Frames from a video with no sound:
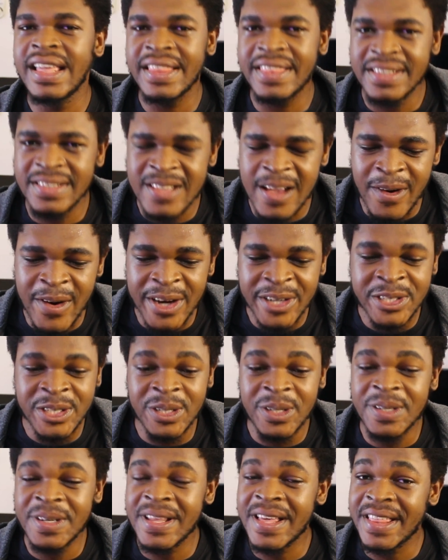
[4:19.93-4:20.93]
the
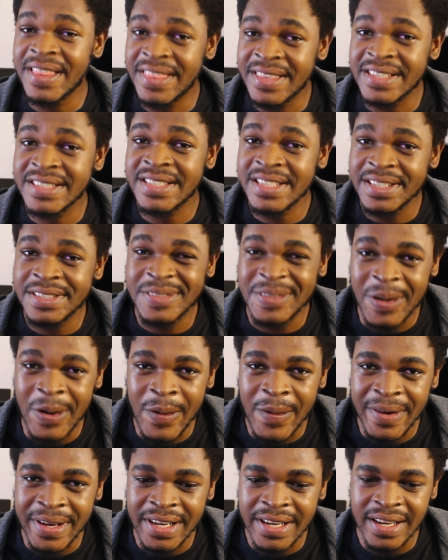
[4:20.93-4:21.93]
direction this is
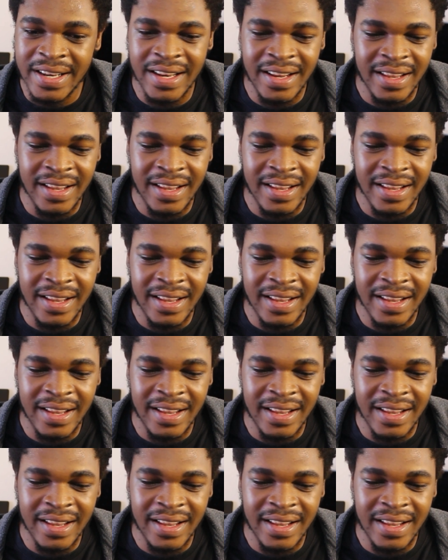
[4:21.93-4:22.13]
going,